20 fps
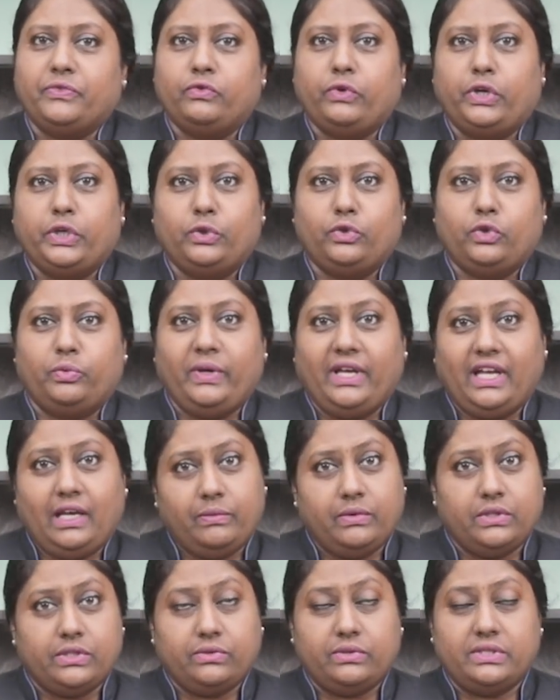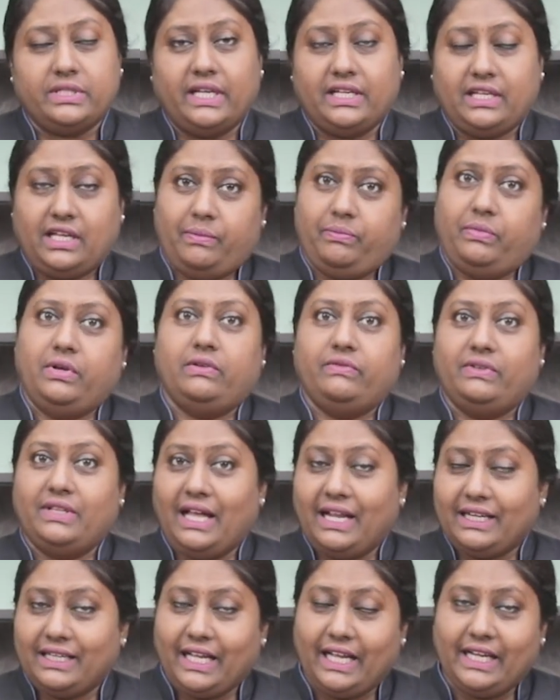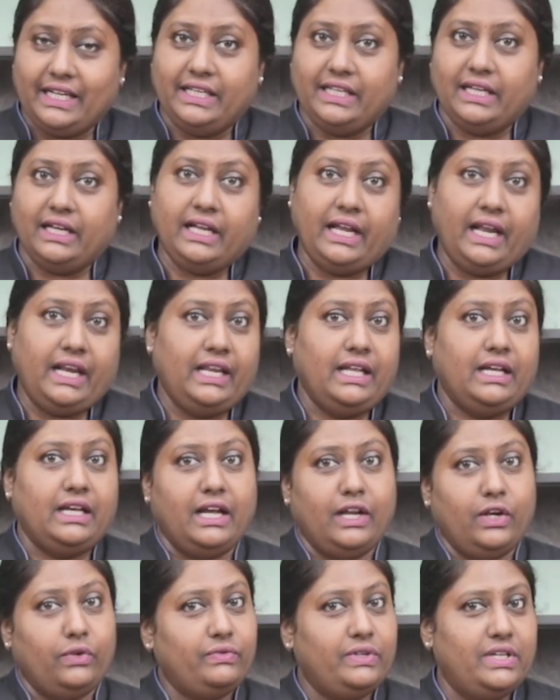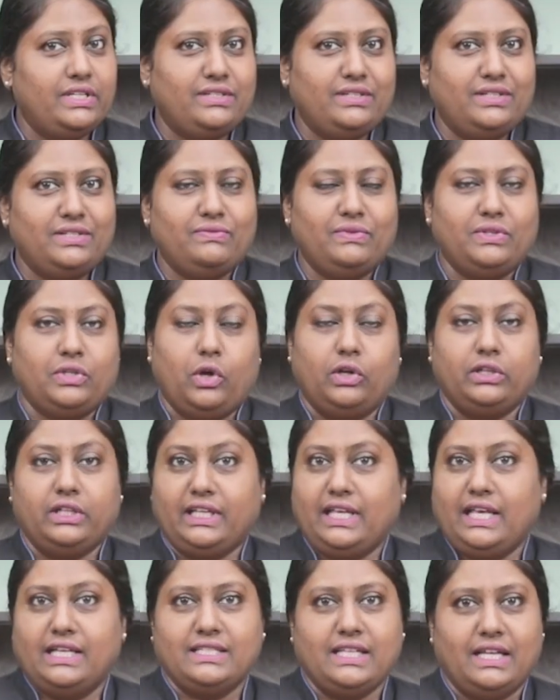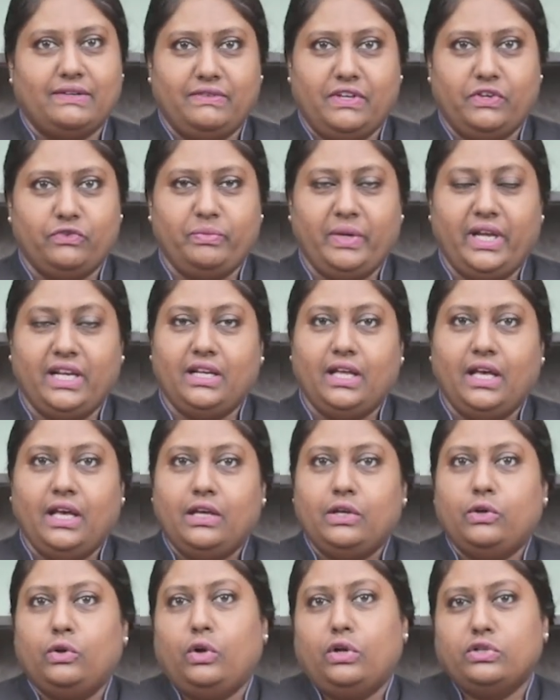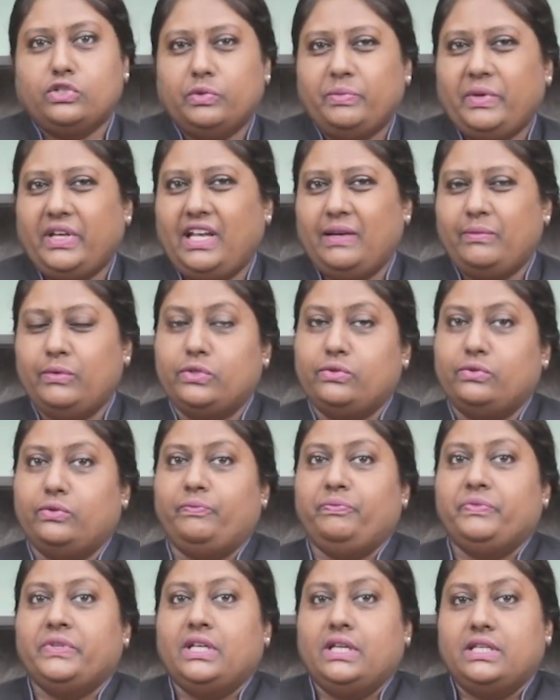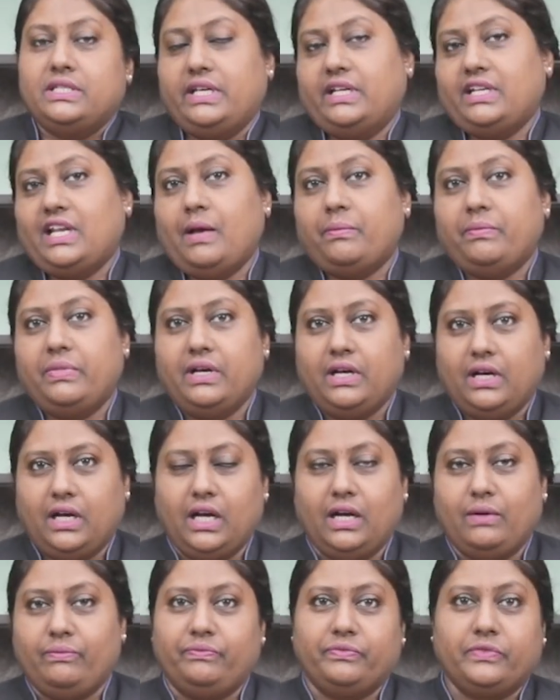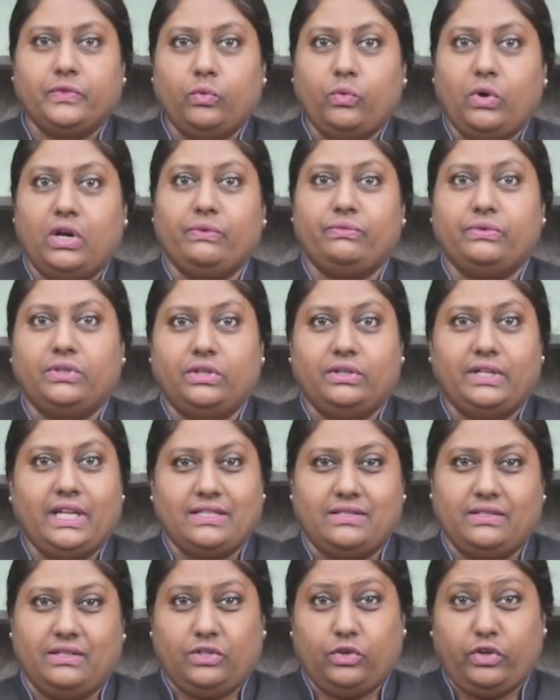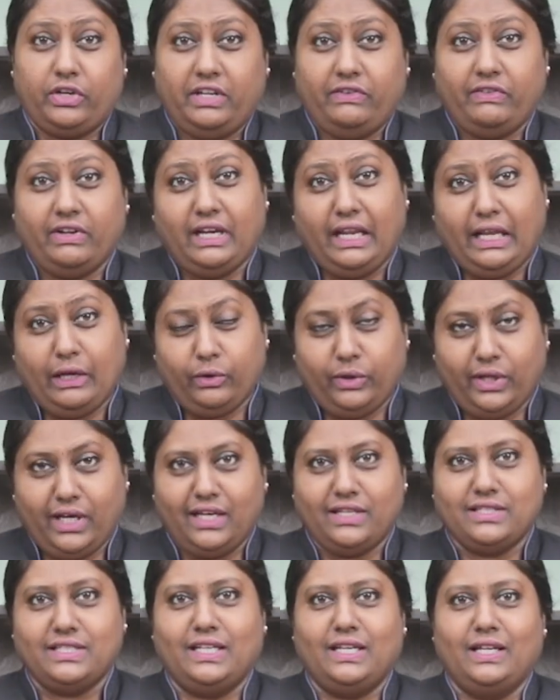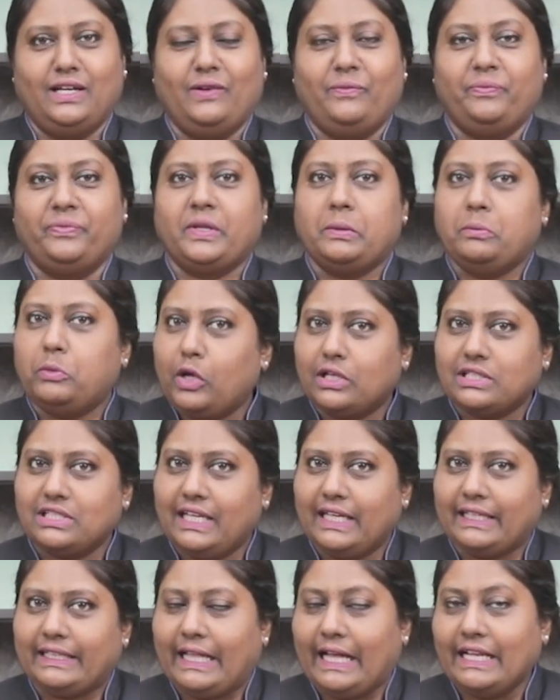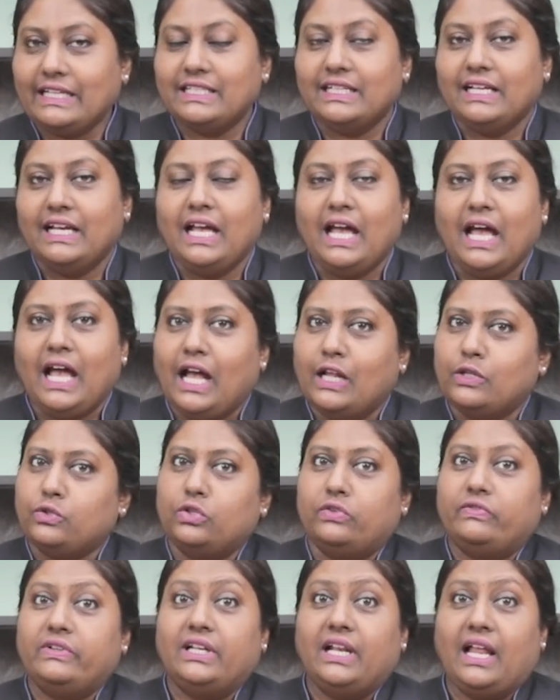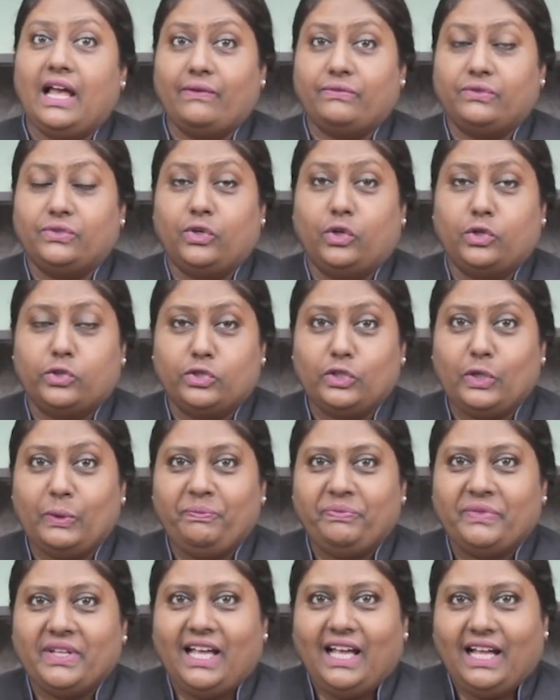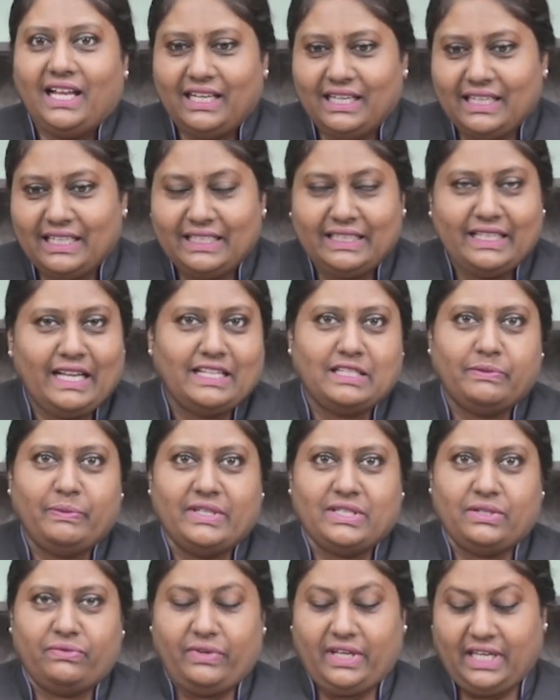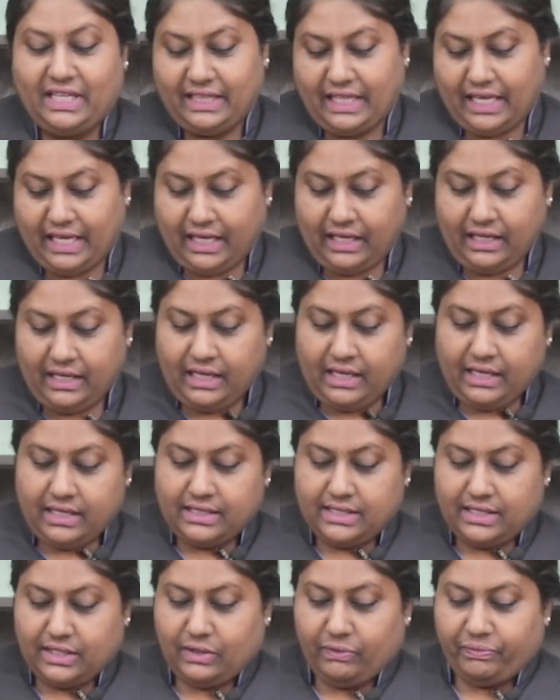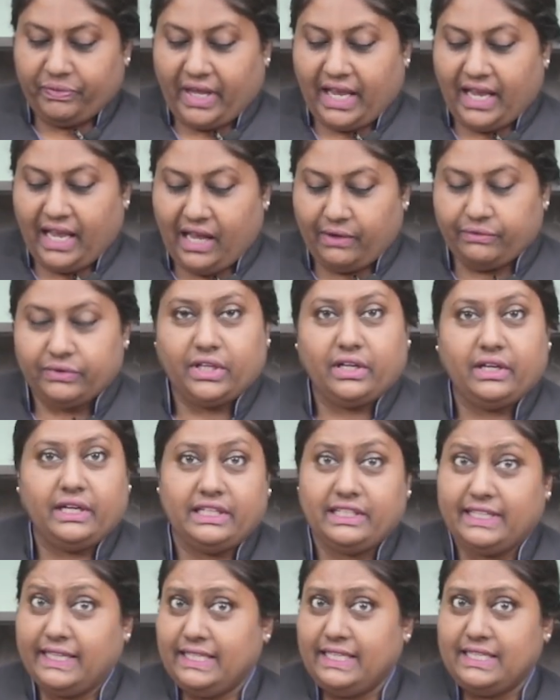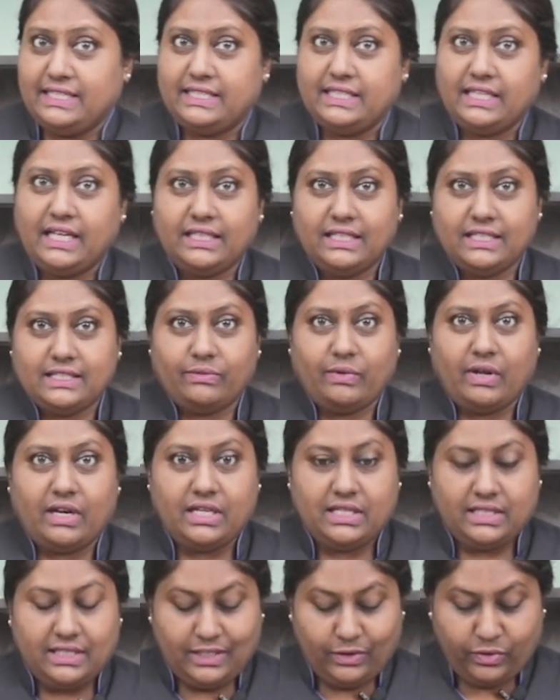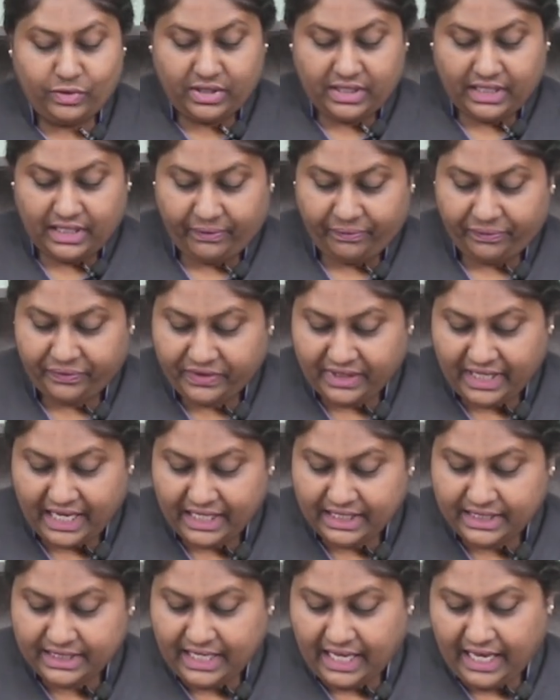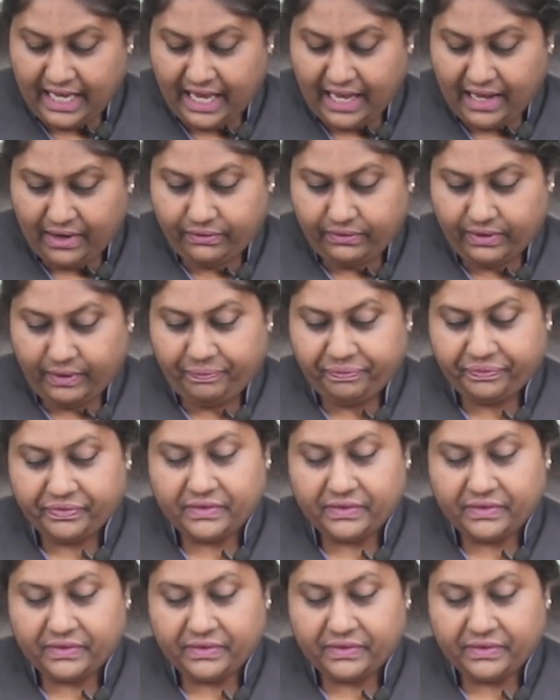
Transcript: for you to be able to set up with that idea any kind of dessert. With all the cakes that we have made, you'll also be able to set up one of the dessert or even layered cakes in a box like that. And so we'll have to also learn that specific thing. So I have the ingredients here. This one is using eggs. I have